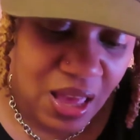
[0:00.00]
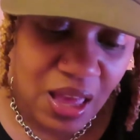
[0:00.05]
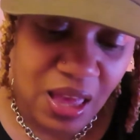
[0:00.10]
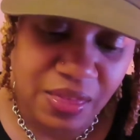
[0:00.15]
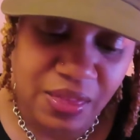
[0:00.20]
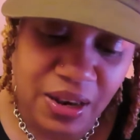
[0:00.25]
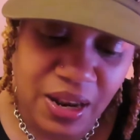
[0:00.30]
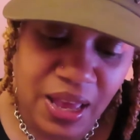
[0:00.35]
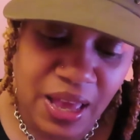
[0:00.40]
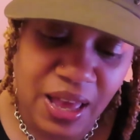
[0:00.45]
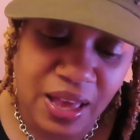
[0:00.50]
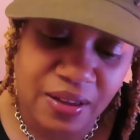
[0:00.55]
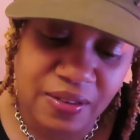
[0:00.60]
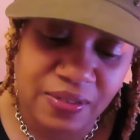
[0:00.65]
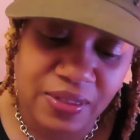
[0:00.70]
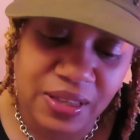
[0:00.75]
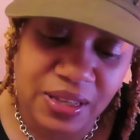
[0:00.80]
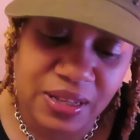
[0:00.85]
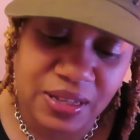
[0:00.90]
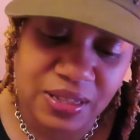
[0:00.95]
And then I
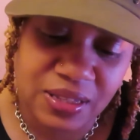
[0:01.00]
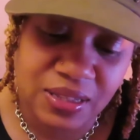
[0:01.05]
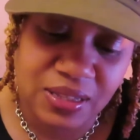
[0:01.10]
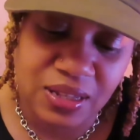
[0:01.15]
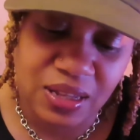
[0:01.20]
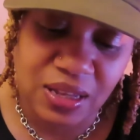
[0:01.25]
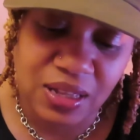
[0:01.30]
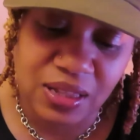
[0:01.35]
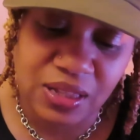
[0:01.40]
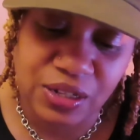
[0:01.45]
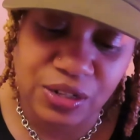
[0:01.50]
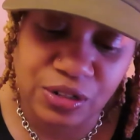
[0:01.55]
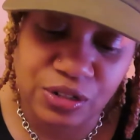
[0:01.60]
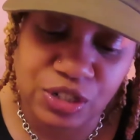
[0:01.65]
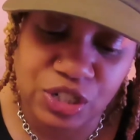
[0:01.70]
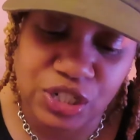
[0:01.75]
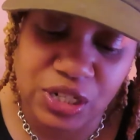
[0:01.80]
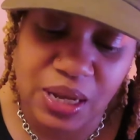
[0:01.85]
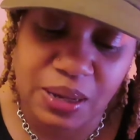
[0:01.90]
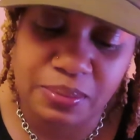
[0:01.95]
have this Glitter
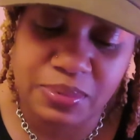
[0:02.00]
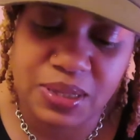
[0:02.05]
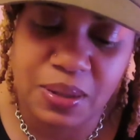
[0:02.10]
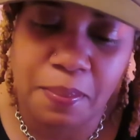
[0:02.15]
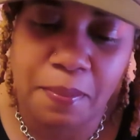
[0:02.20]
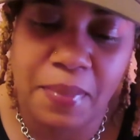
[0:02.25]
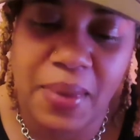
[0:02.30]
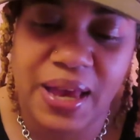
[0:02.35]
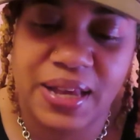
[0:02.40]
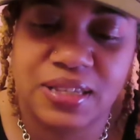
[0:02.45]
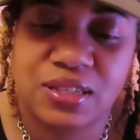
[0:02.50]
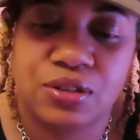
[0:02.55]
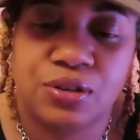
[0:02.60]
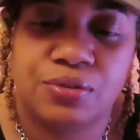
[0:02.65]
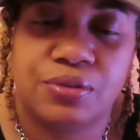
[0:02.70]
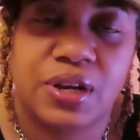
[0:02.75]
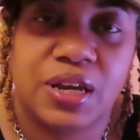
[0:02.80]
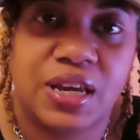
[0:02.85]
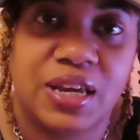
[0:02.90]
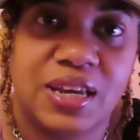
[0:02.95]
Shapes
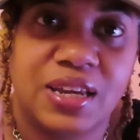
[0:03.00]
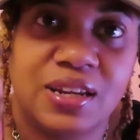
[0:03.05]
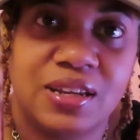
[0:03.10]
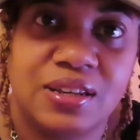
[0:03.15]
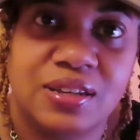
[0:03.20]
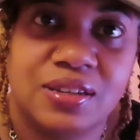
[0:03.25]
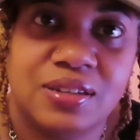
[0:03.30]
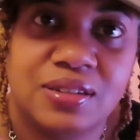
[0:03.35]
Masquerade.